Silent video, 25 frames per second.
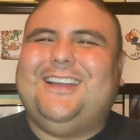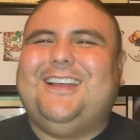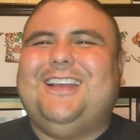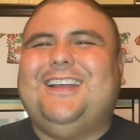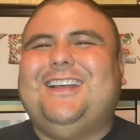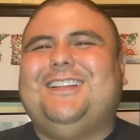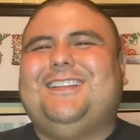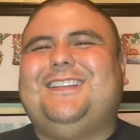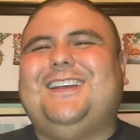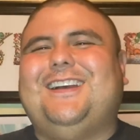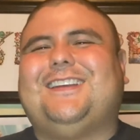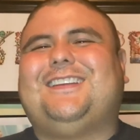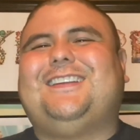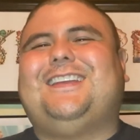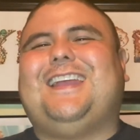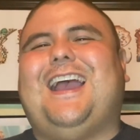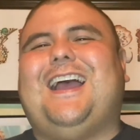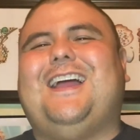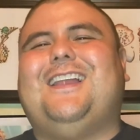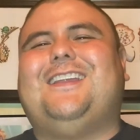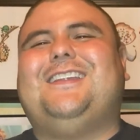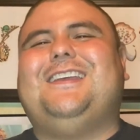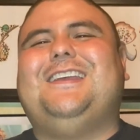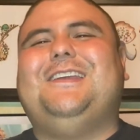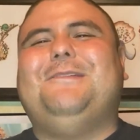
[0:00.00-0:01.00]
The
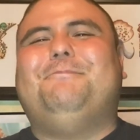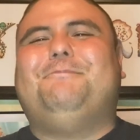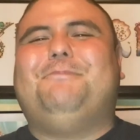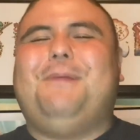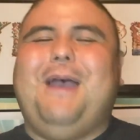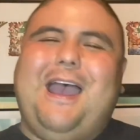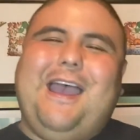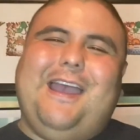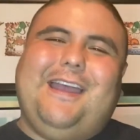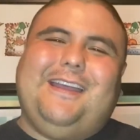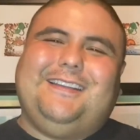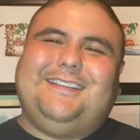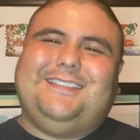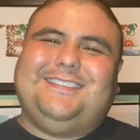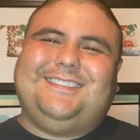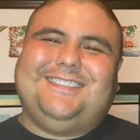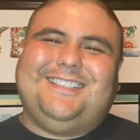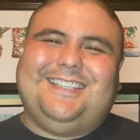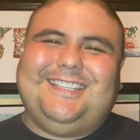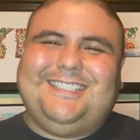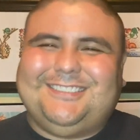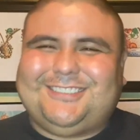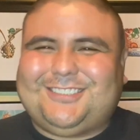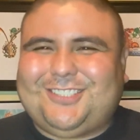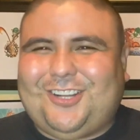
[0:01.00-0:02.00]
Cali Bay
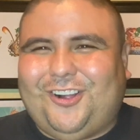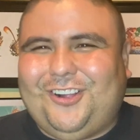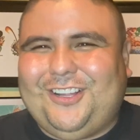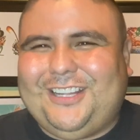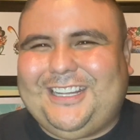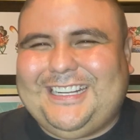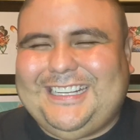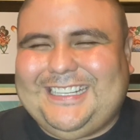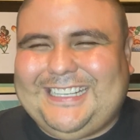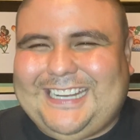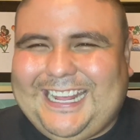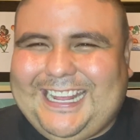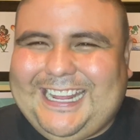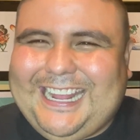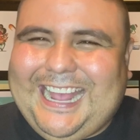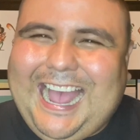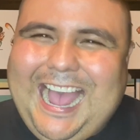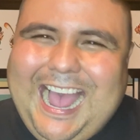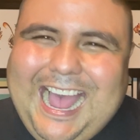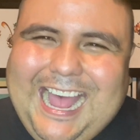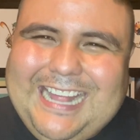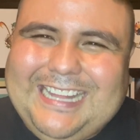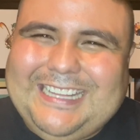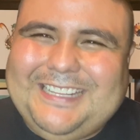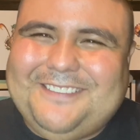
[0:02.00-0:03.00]
is calling it a day.
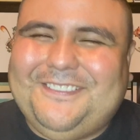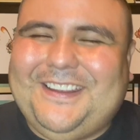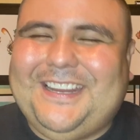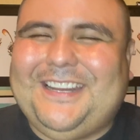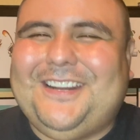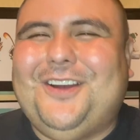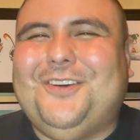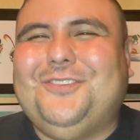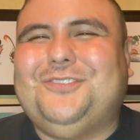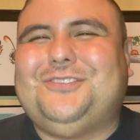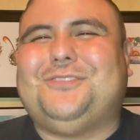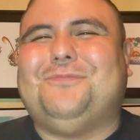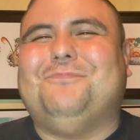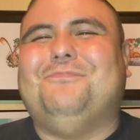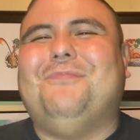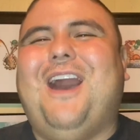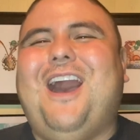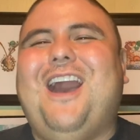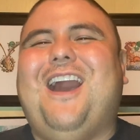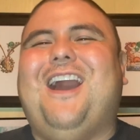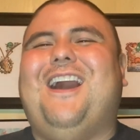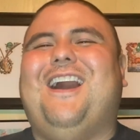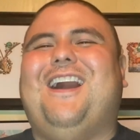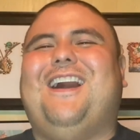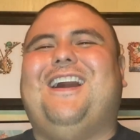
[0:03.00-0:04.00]
I'm the main host,
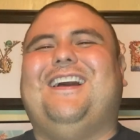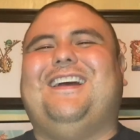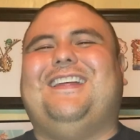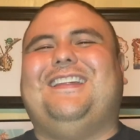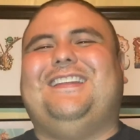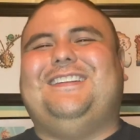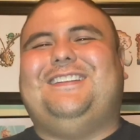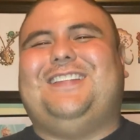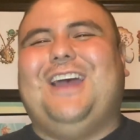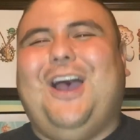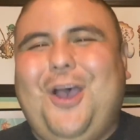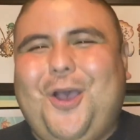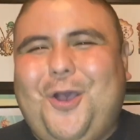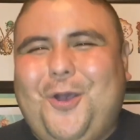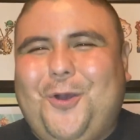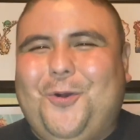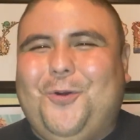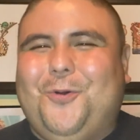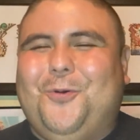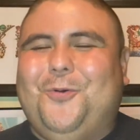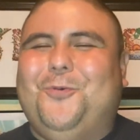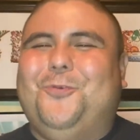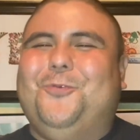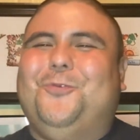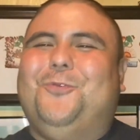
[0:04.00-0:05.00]

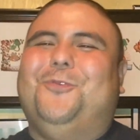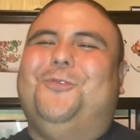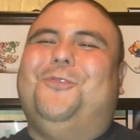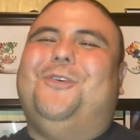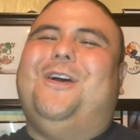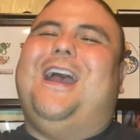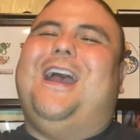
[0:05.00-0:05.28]
Mondo.